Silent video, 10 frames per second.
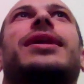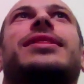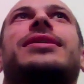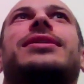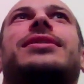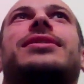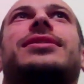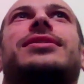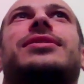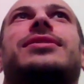I think
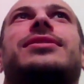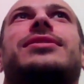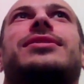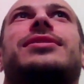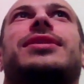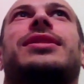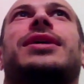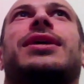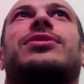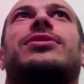in
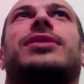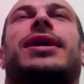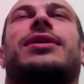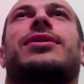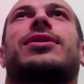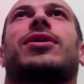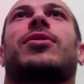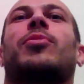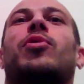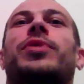the end, like,
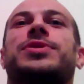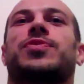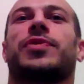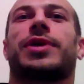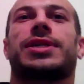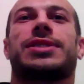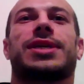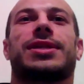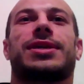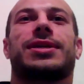I'm always working
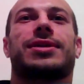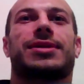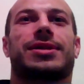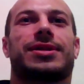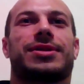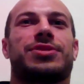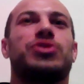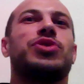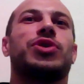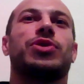something
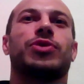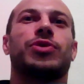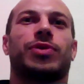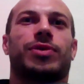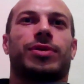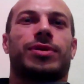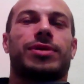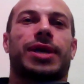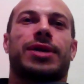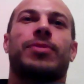new,
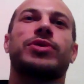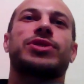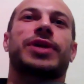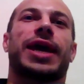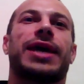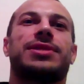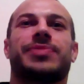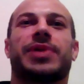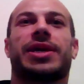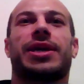or like I'm always trying to add
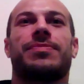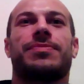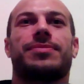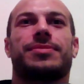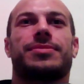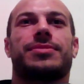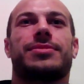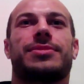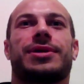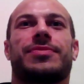to my game.
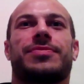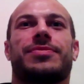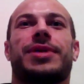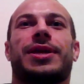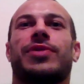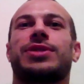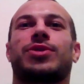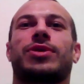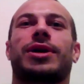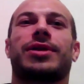Anyway,
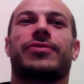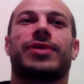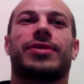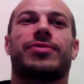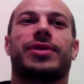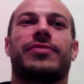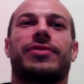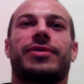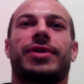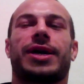so it kind of like
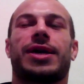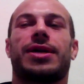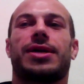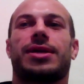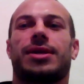whatever I'm